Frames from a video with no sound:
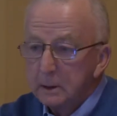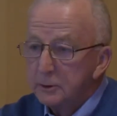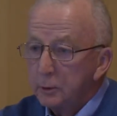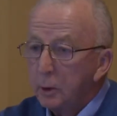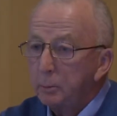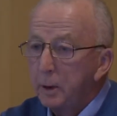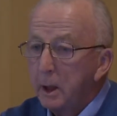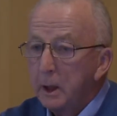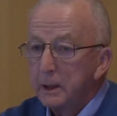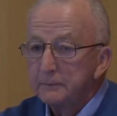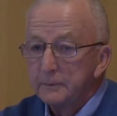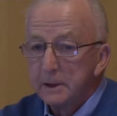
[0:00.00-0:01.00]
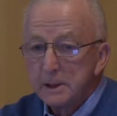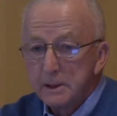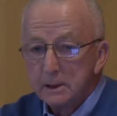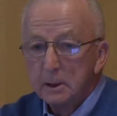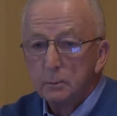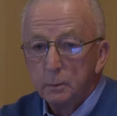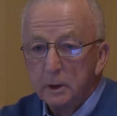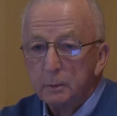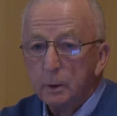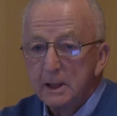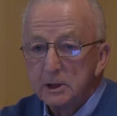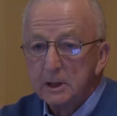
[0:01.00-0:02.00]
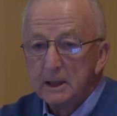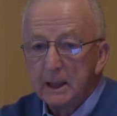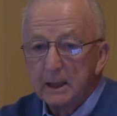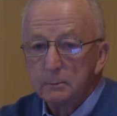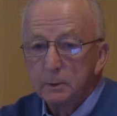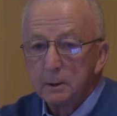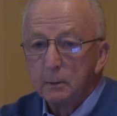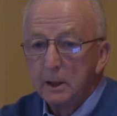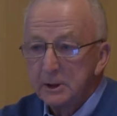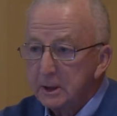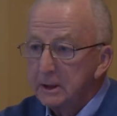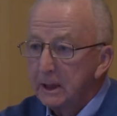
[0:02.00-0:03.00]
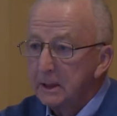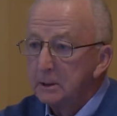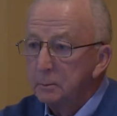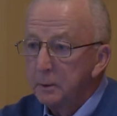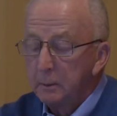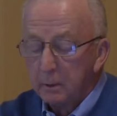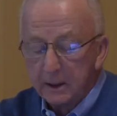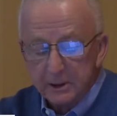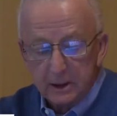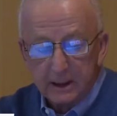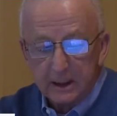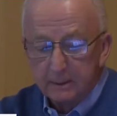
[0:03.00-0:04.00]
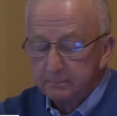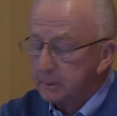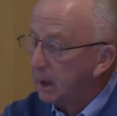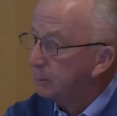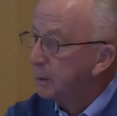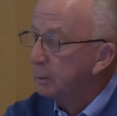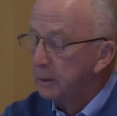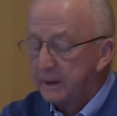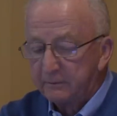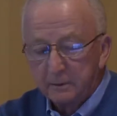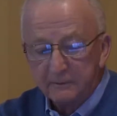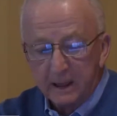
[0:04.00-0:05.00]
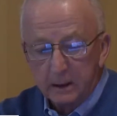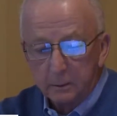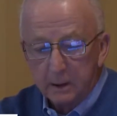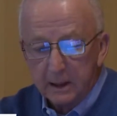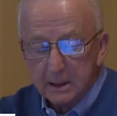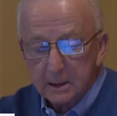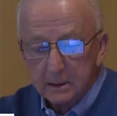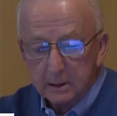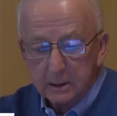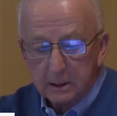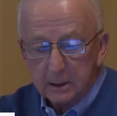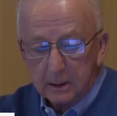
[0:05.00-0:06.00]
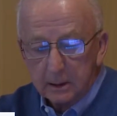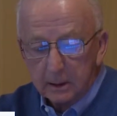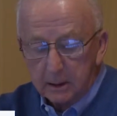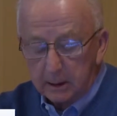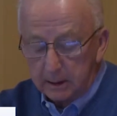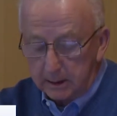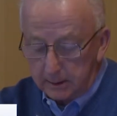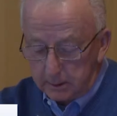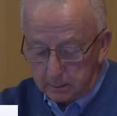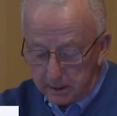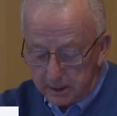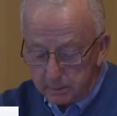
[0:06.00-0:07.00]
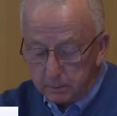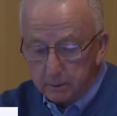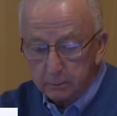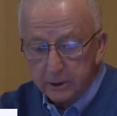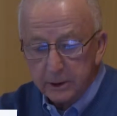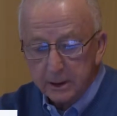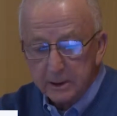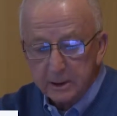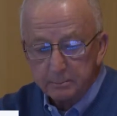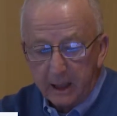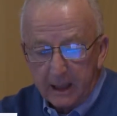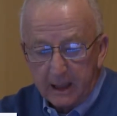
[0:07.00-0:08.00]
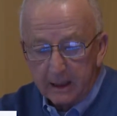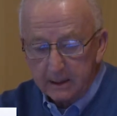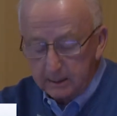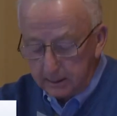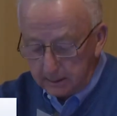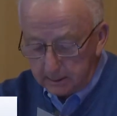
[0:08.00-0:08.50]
It's all part of this, we will educate, and we will educate, and we will never evaluate. In the US, we were just as bad.